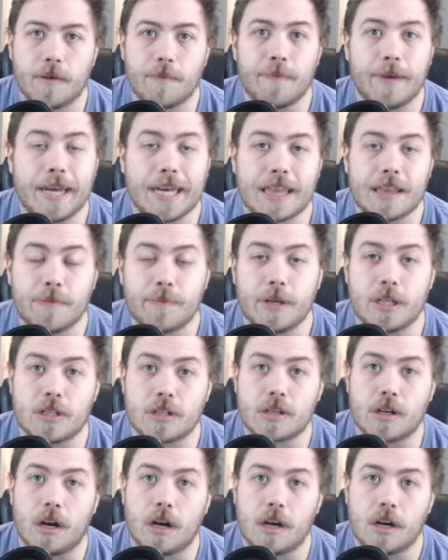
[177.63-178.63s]
make them pitch a
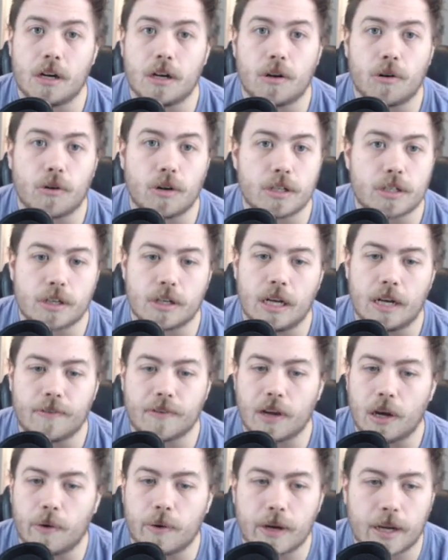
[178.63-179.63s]
card, or it's going to have
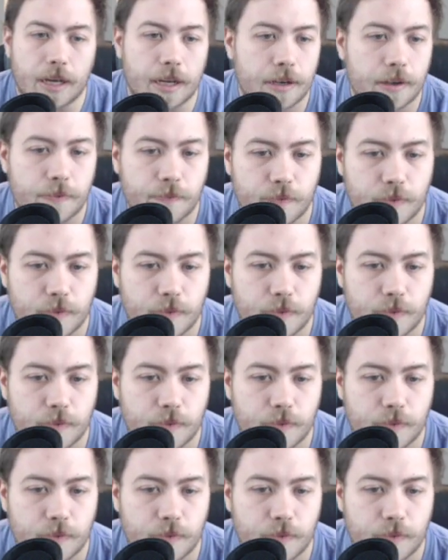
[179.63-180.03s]
go again.